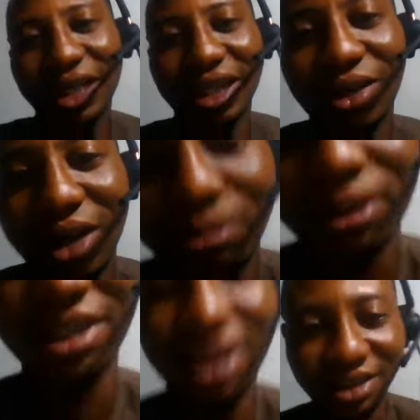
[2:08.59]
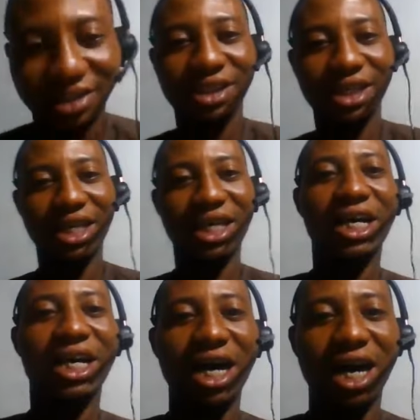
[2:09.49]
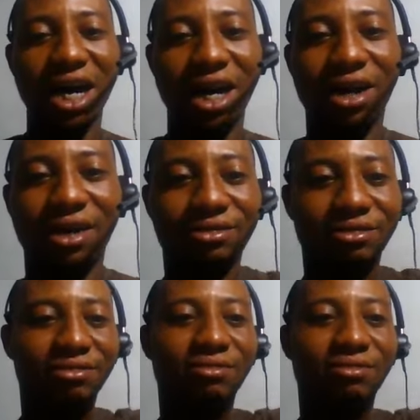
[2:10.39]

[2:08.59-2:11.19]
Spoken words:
in our business. Um,